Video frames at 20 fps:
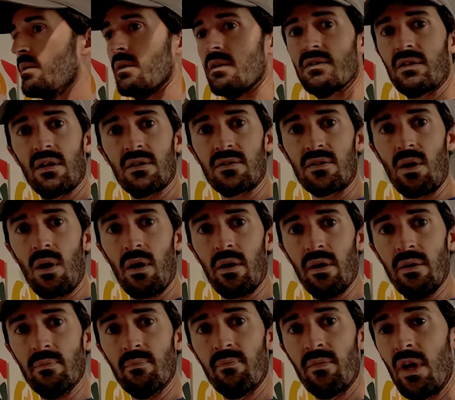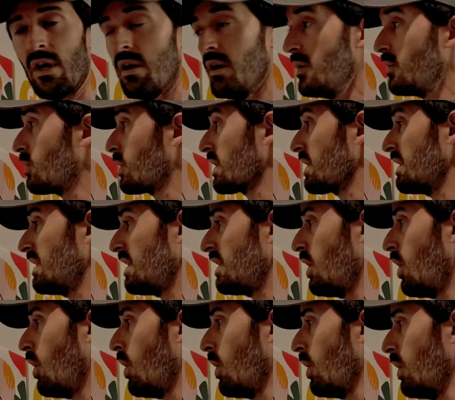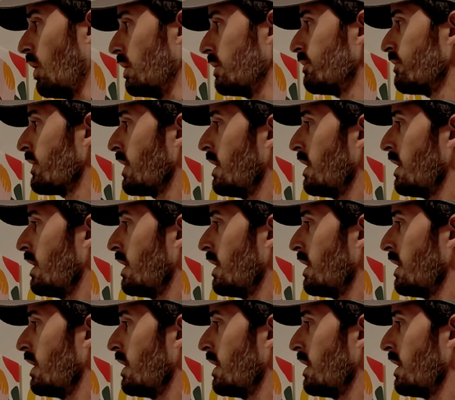let's get started. We're going to need a hole.